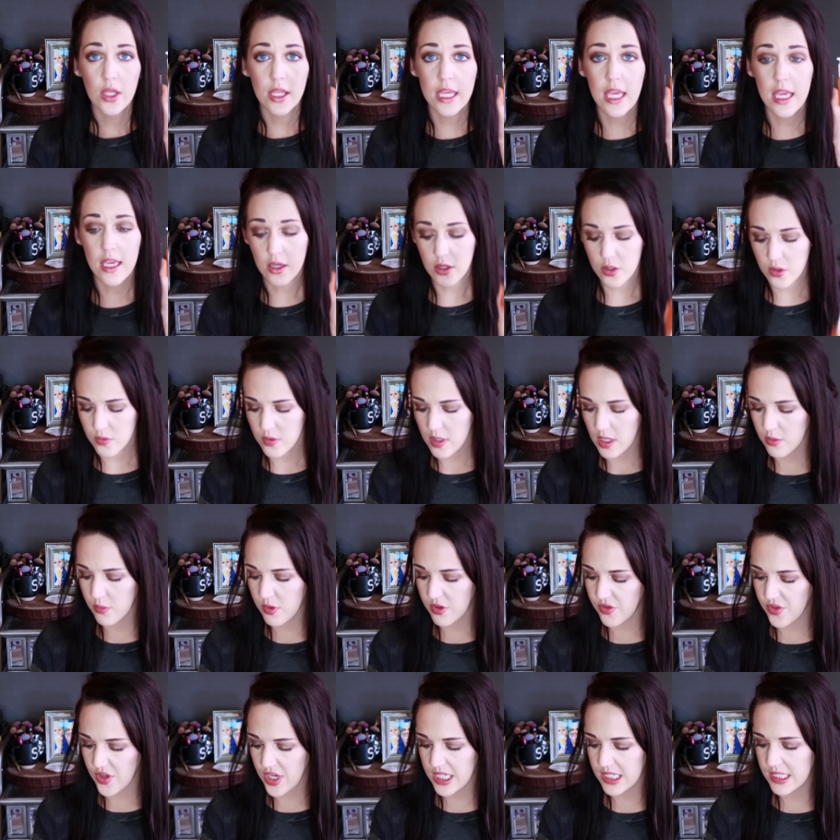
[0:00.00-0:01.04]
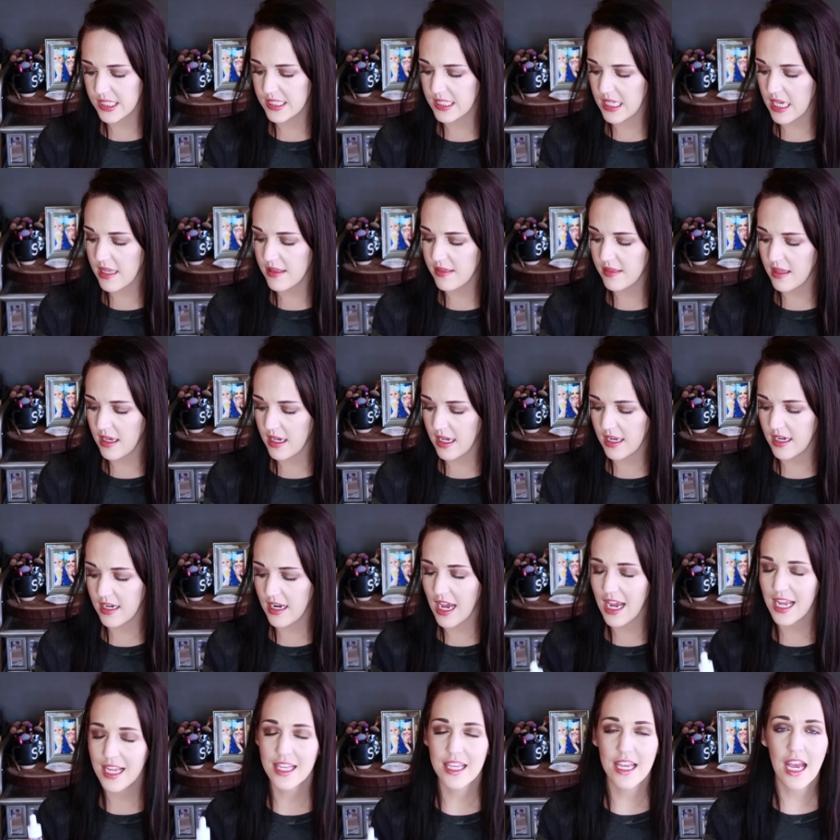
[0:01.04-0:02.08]
Can't go wrong with this. And then
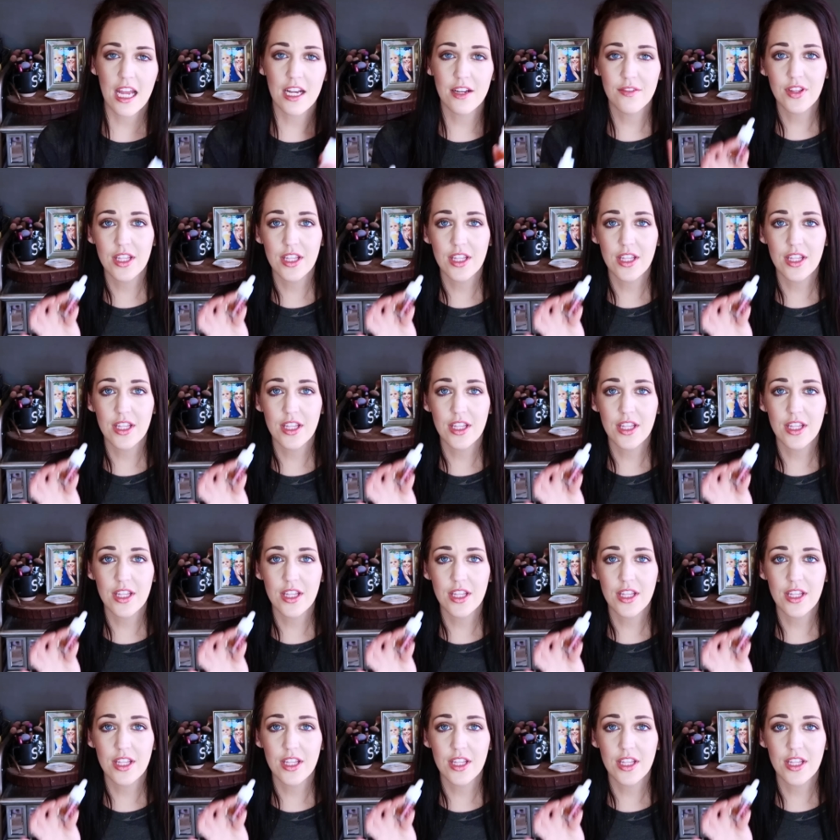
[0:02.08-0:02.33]
I kind